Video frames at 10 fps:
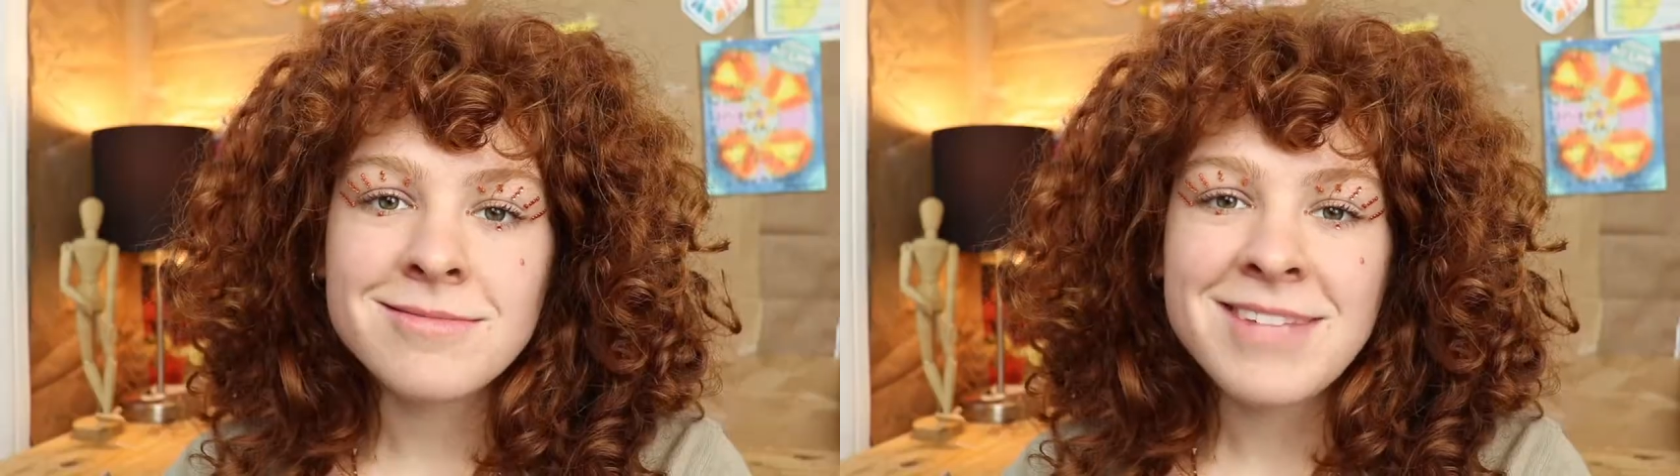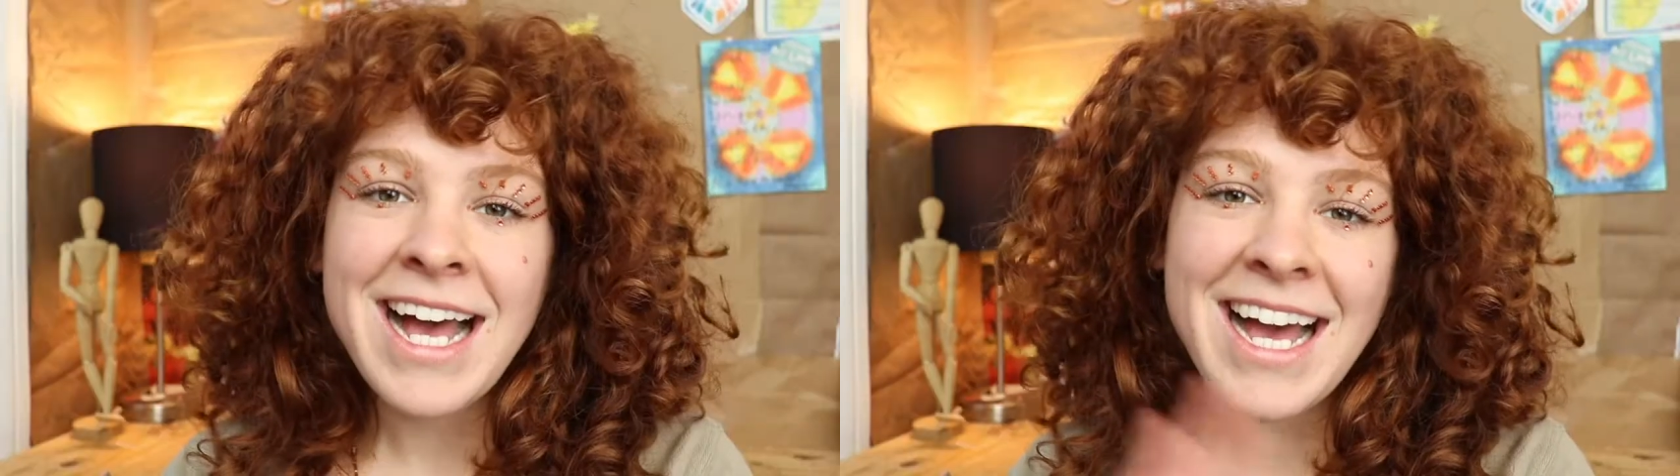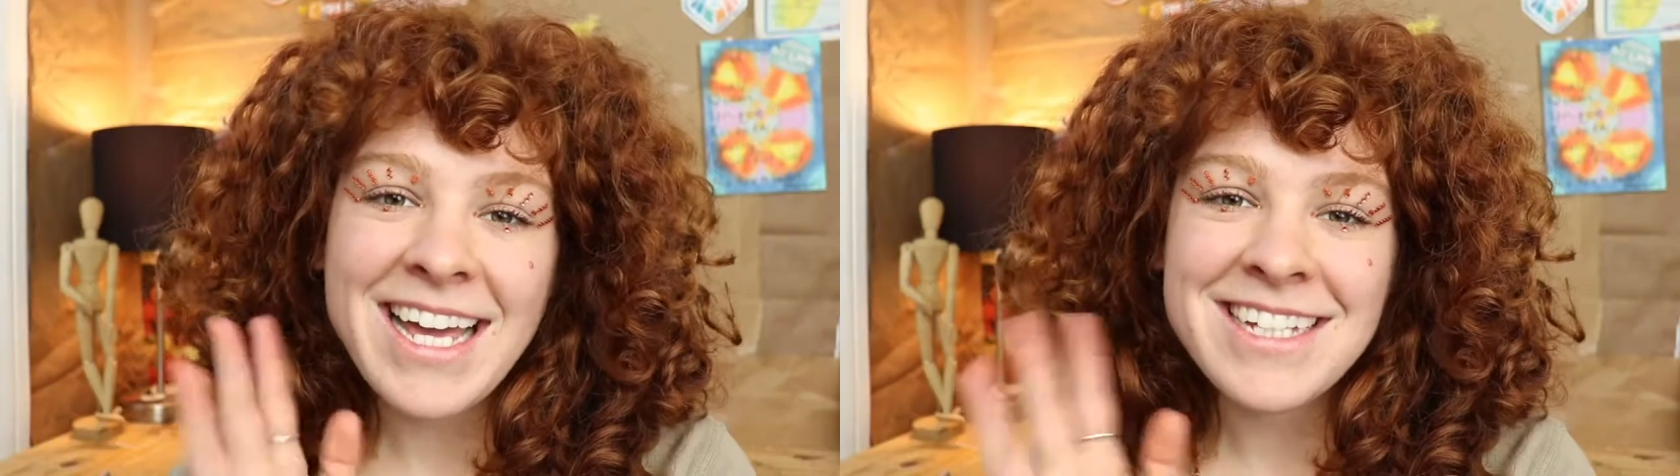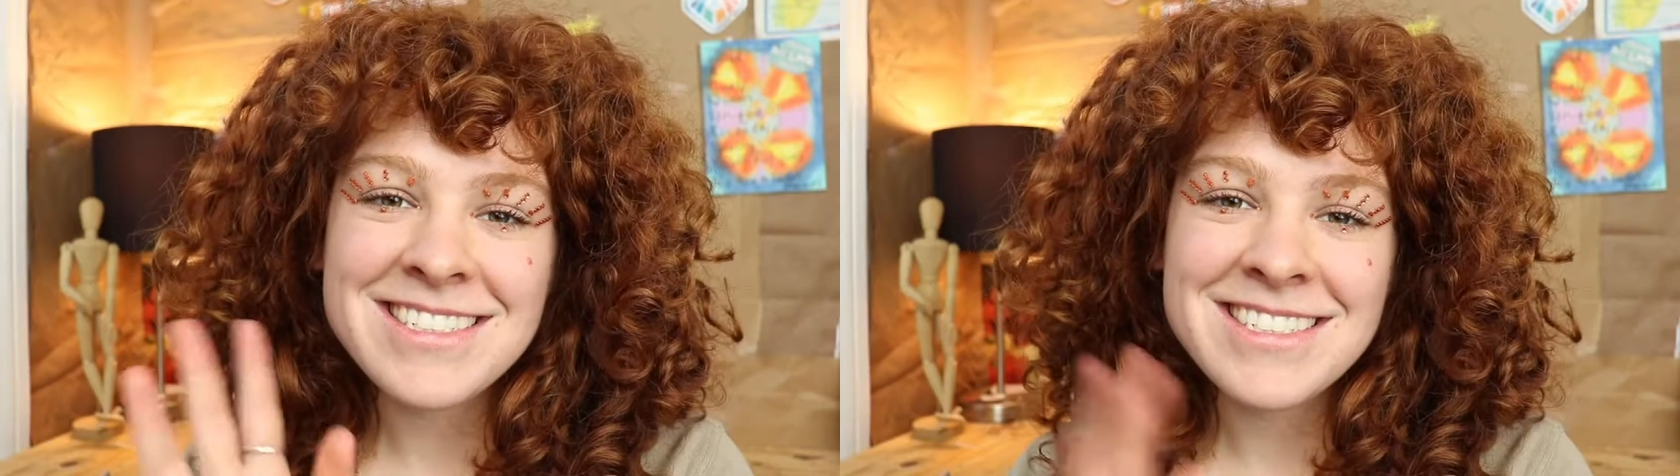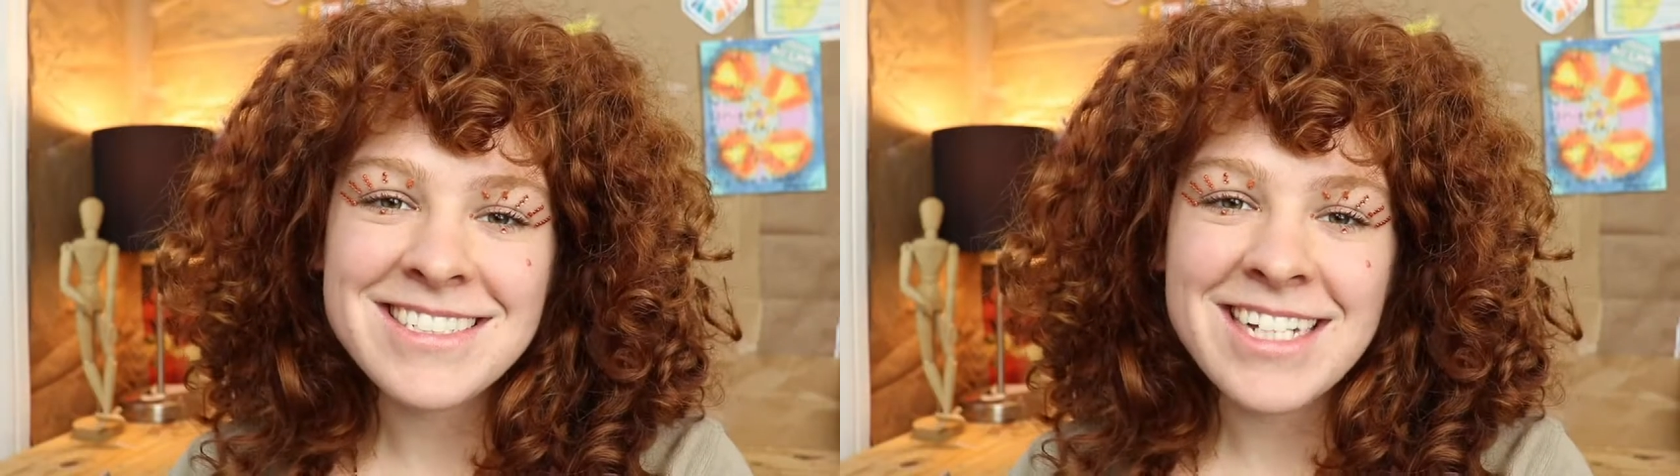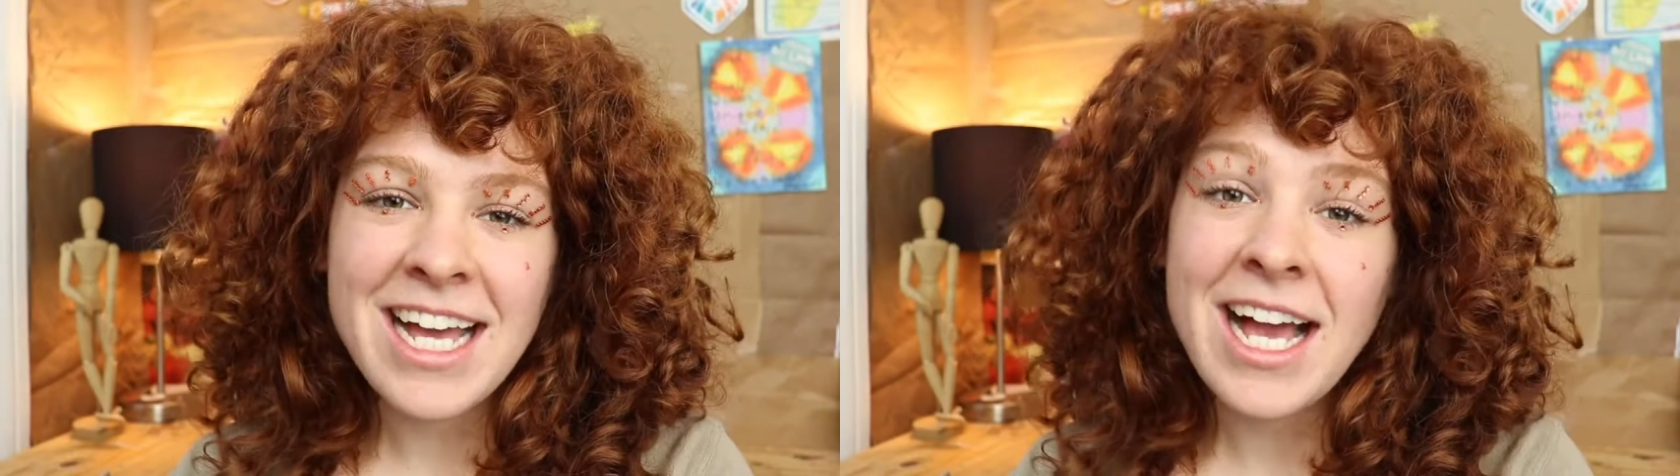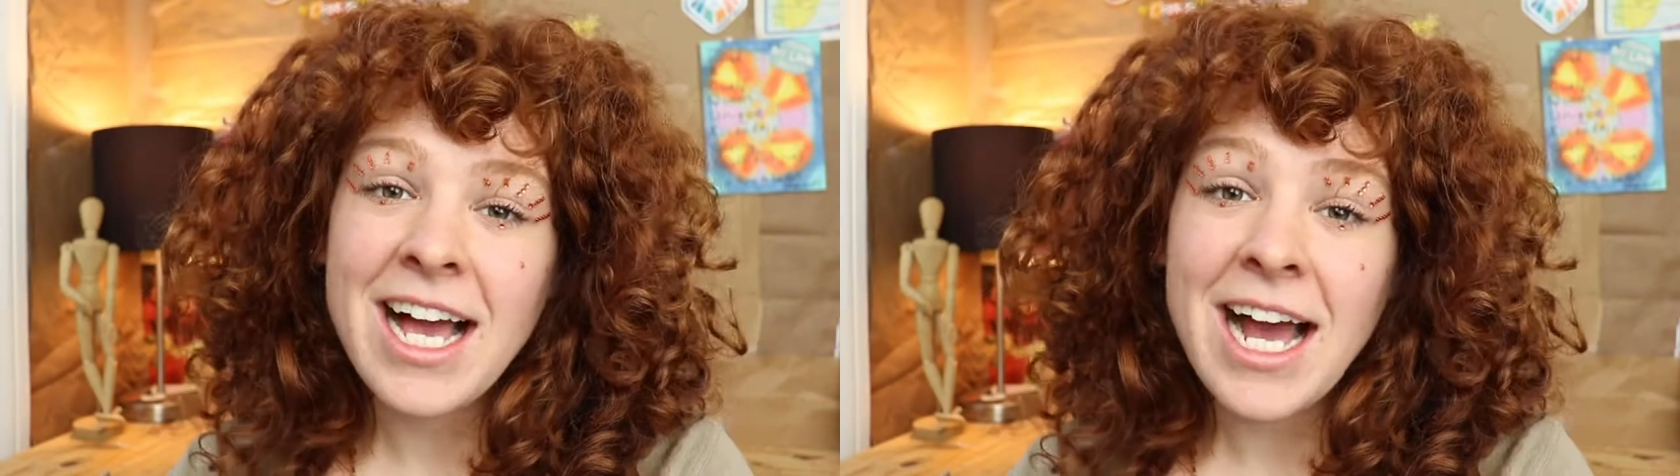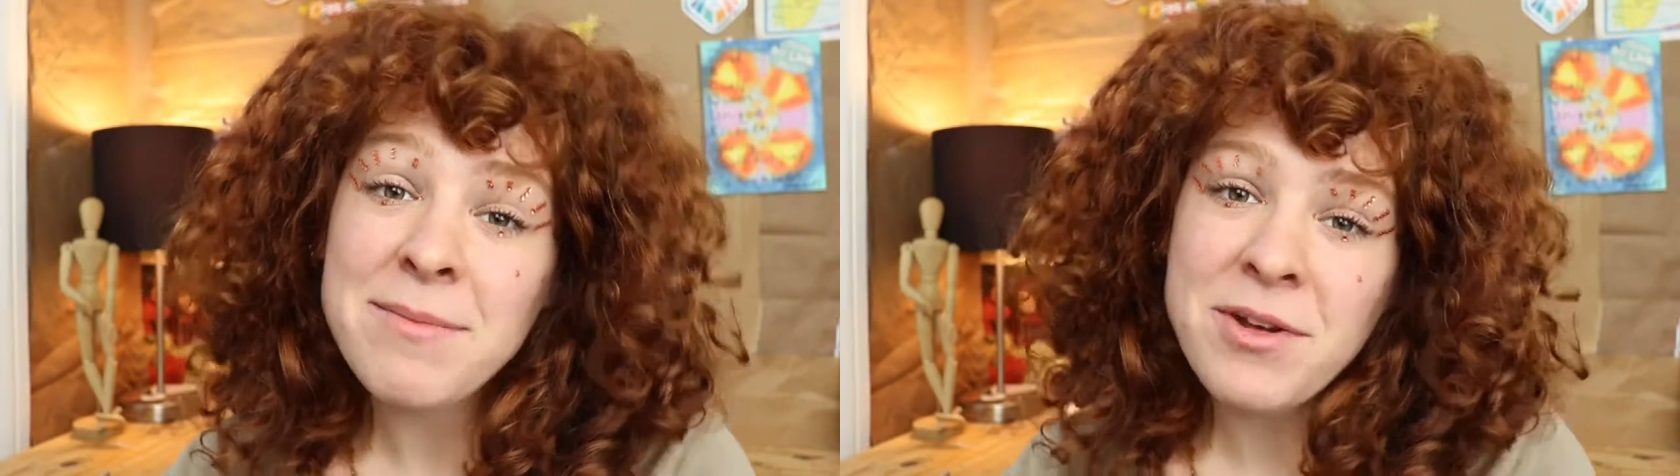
Hi, I'm